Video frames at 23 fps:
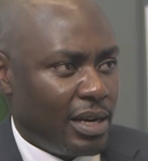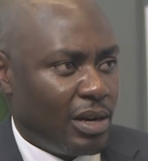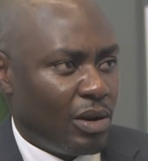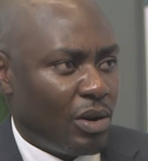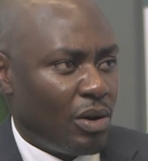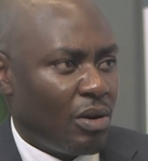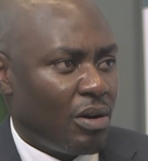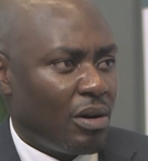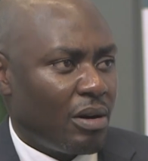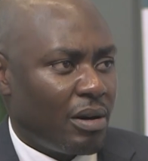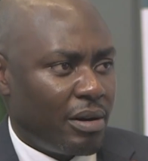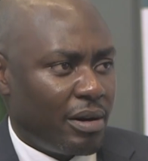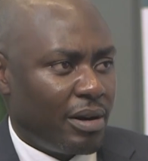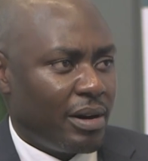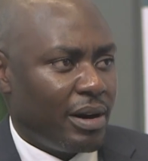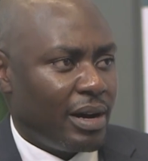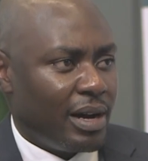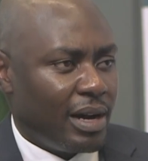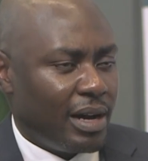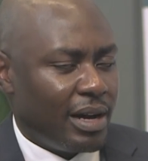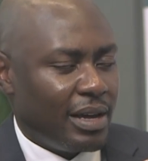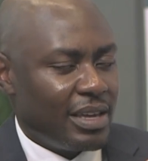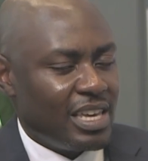LOC,
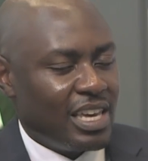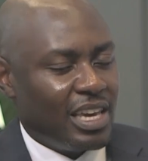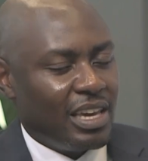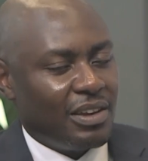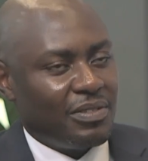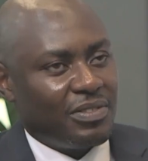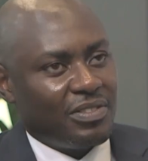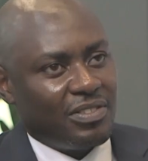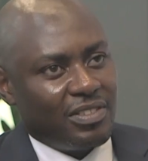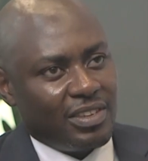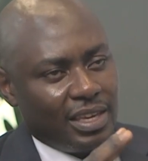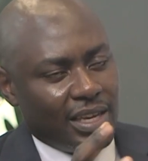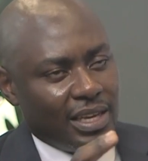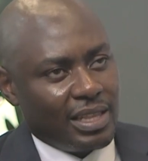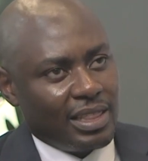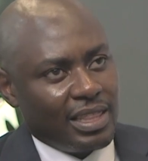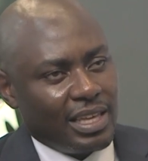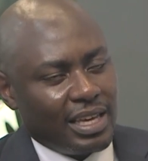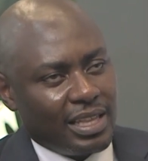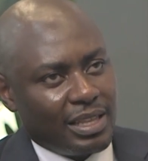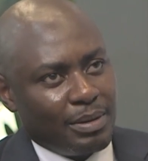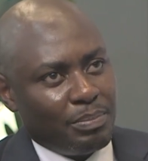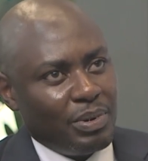EFC, and
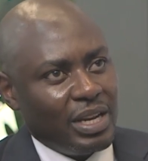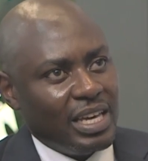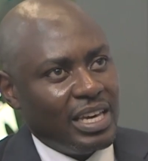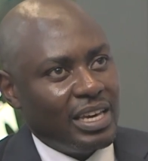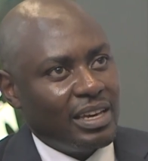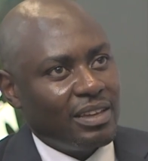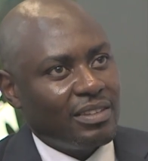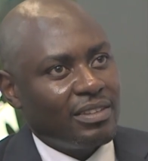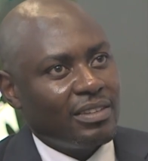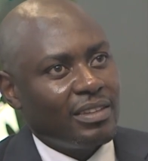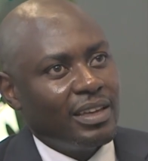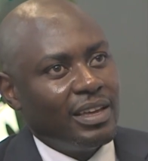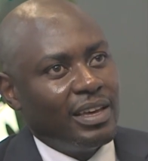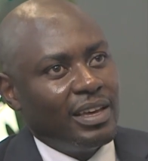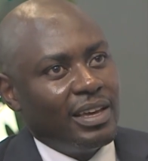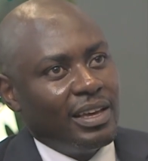the other players.